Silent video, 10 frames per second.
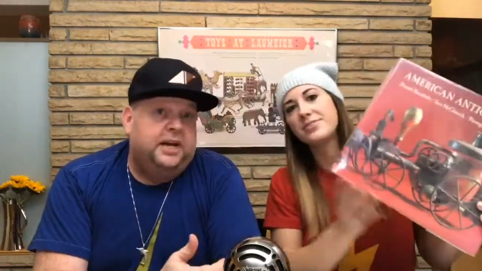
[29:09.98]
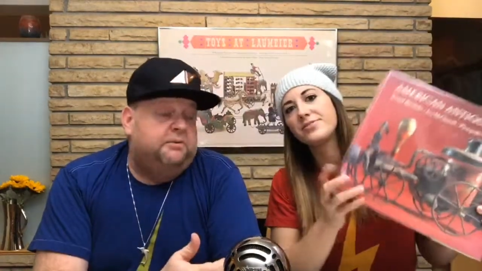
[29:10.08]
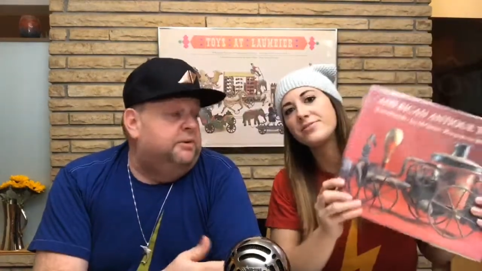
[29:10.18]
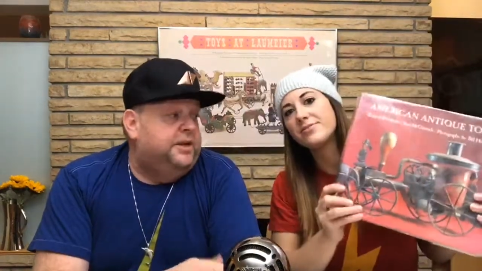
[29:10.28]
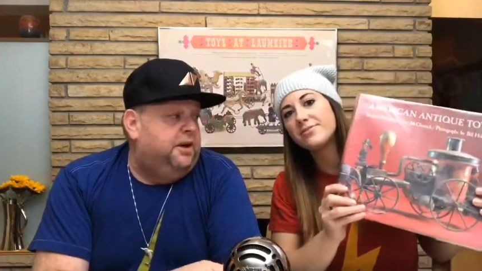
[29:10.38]
Speaker 1: didn't
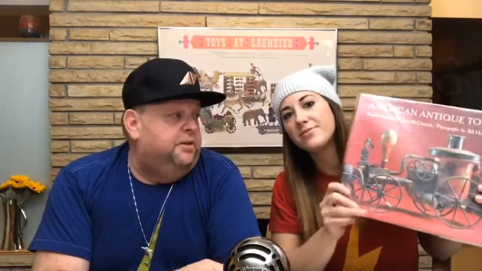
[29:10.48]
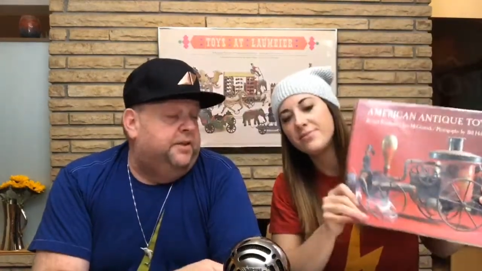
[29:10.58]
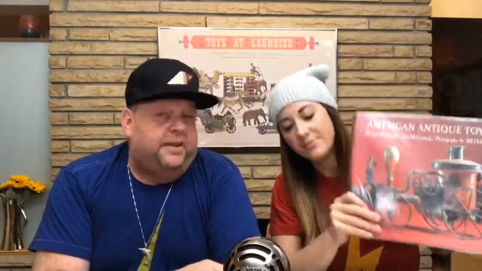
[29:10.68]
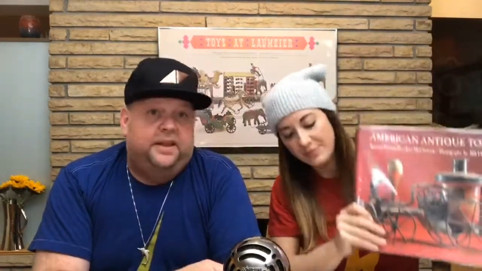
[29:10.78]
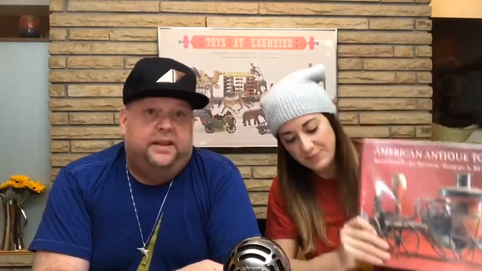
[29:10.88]
really know
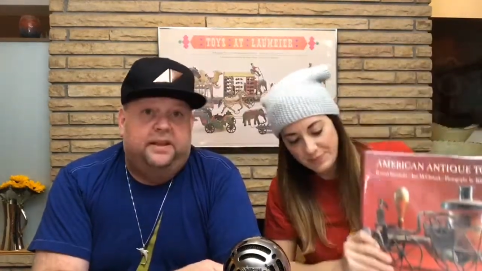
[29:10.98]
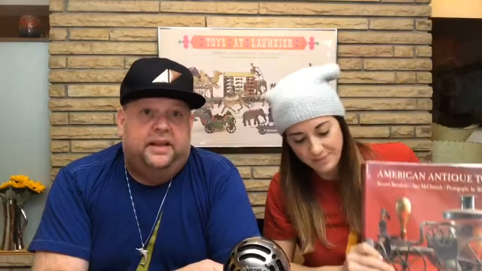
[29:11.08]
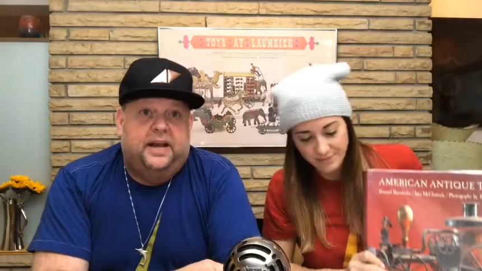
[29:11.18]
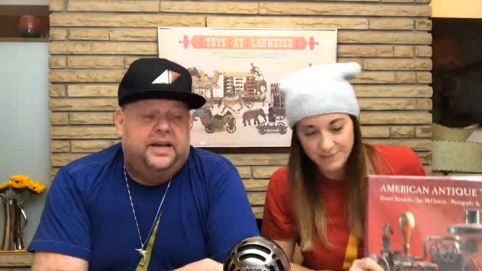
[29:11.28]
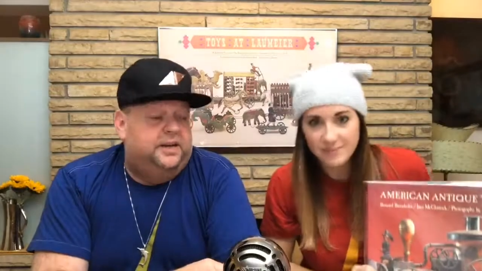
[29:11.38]
that they did
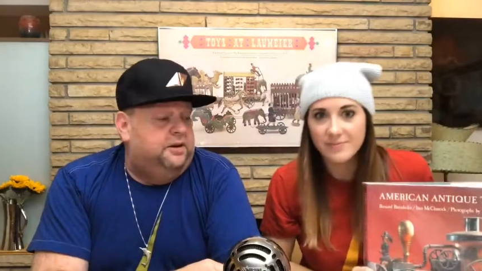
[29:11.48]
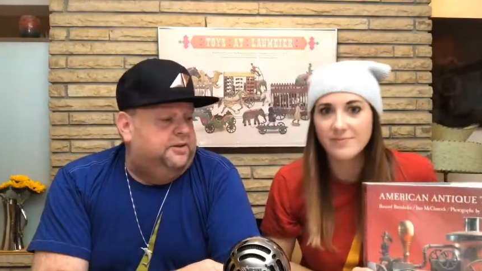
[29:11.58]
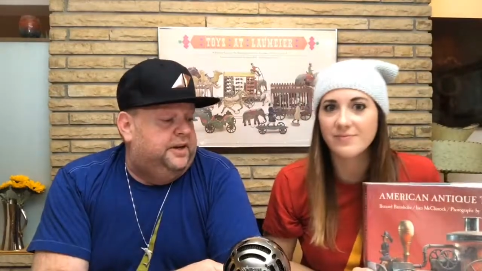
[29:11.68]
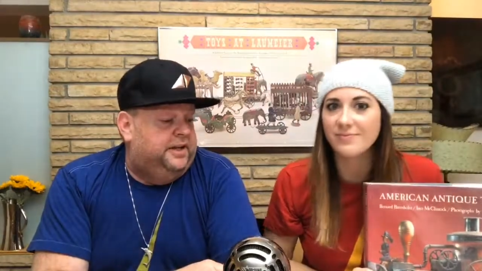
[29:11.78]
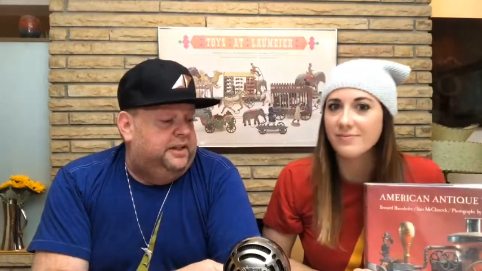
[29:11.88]
that. I didn't know
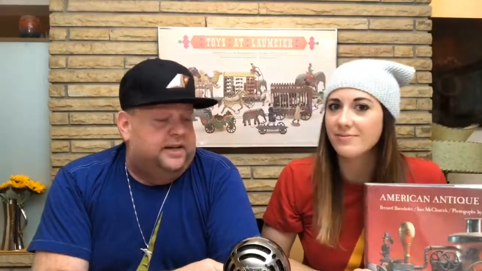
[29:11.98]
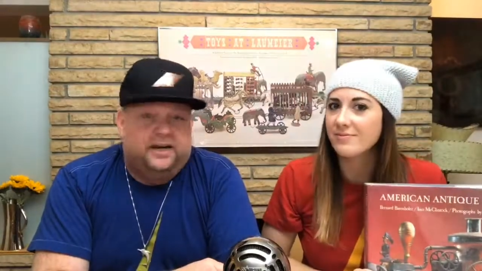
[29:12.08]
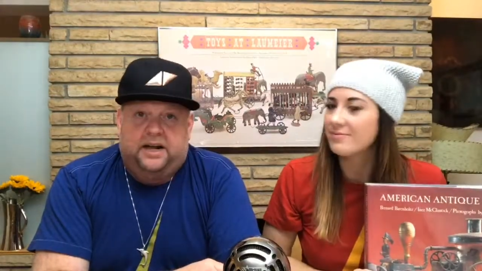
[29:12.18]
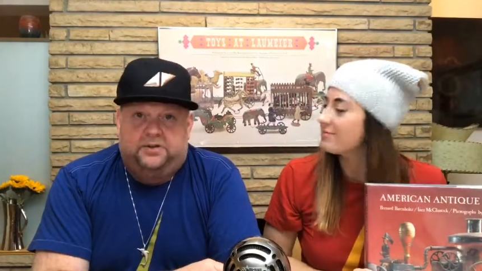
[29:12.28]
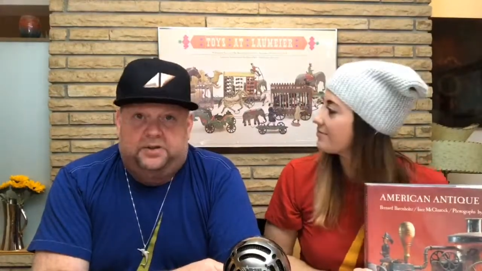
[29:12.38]
that he lent
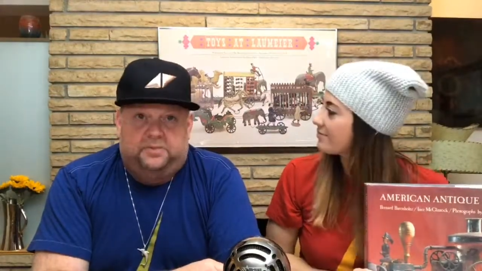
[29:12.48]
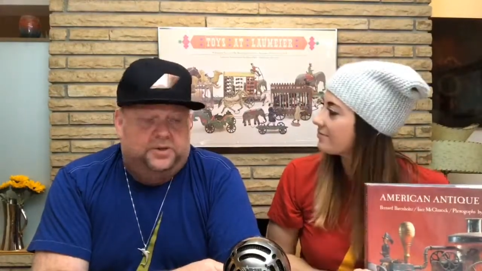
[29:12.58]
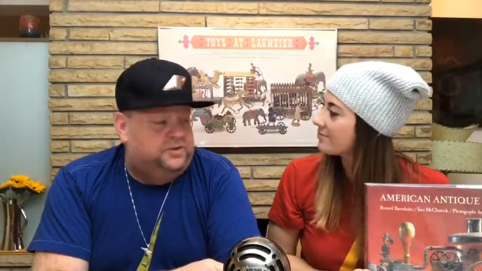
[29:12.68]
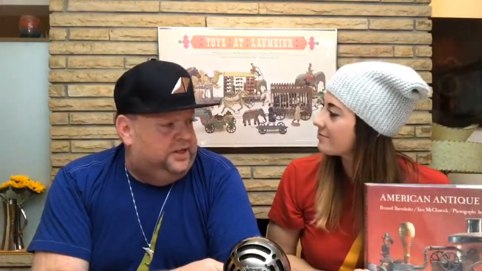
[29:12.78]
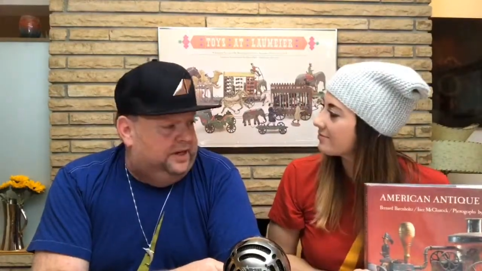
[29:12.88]
it out to a
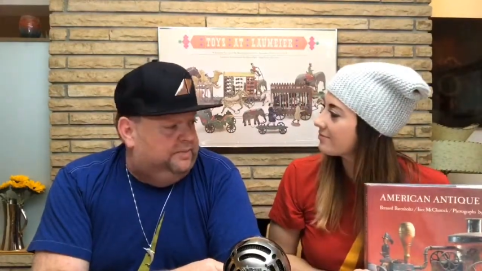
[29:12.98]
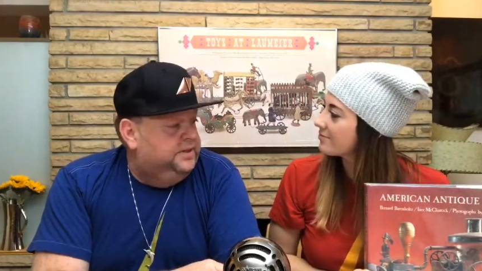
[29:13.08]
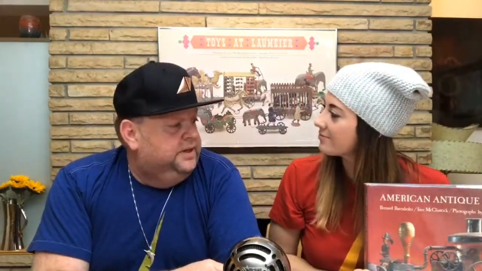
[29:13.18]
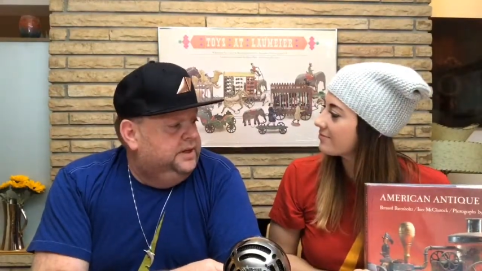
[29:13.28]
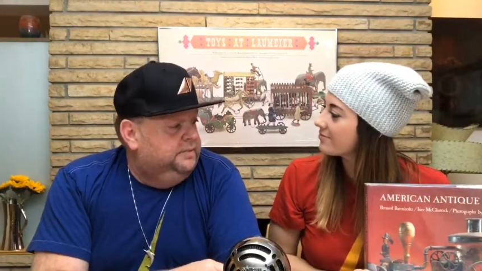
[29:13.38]
museum,
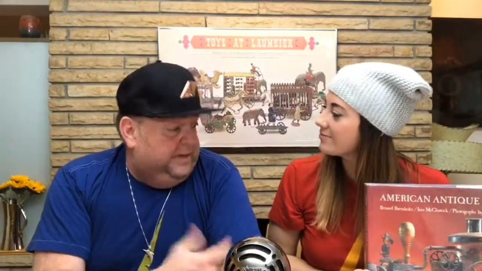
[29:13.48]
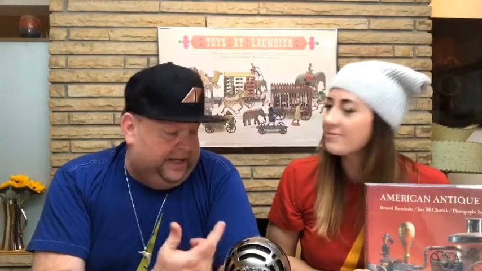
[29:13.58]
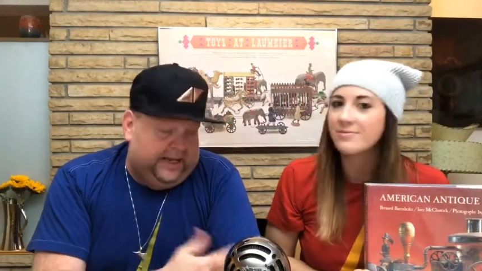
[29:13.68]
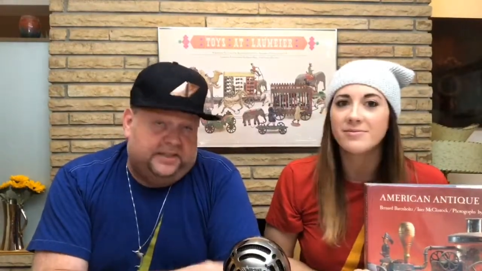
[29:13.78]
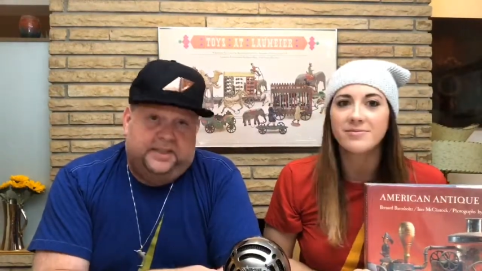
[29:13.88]
but I
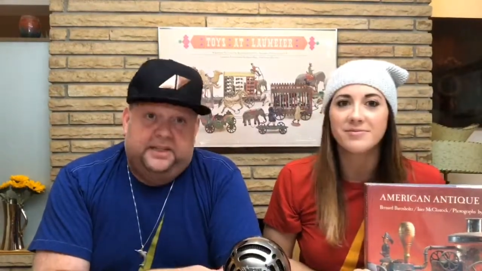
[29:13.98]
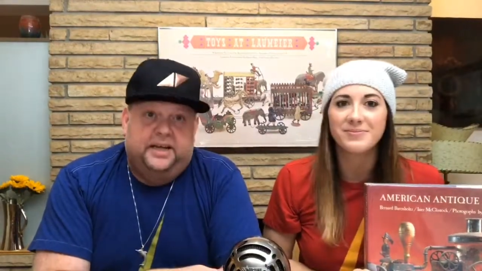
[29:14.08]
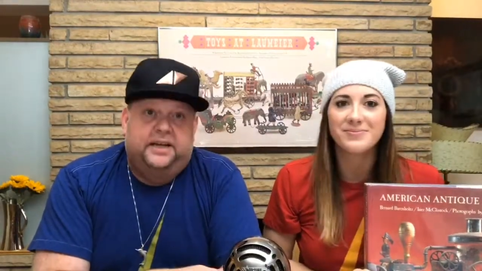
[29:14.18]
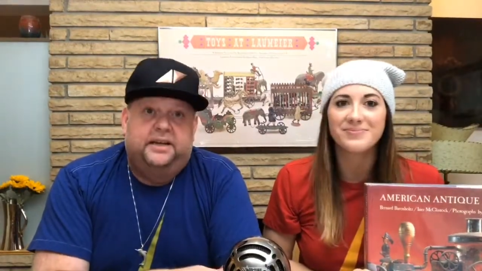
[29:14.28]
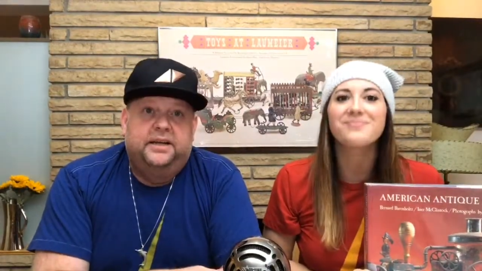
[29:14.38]
guess he
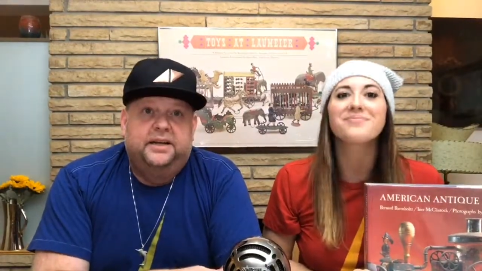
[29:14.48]
did.